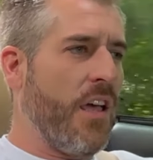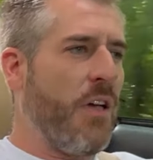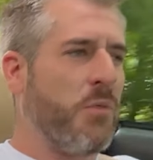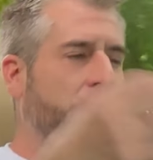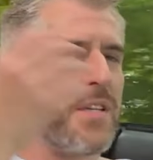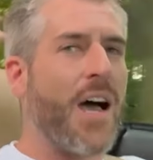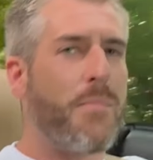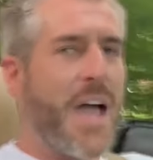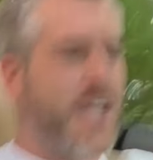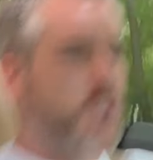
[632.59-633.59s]
And with the
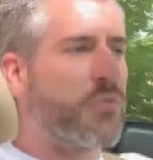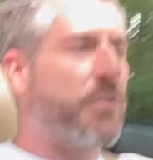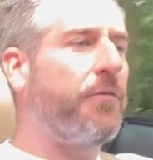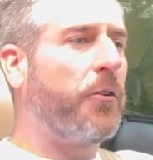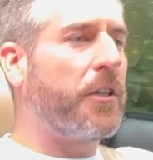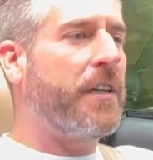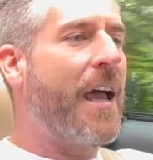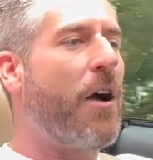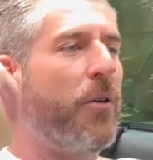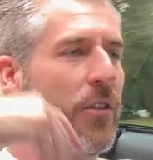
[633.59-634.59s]
top actually fully
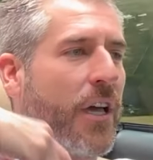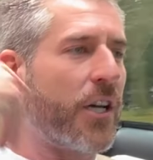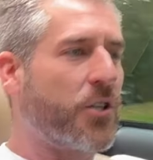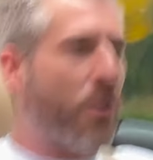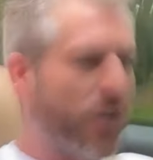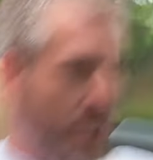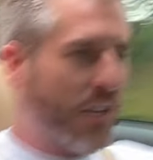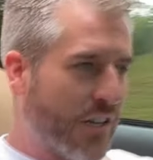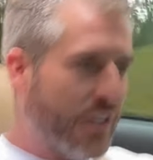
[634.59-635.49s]
down, unlike a Targa,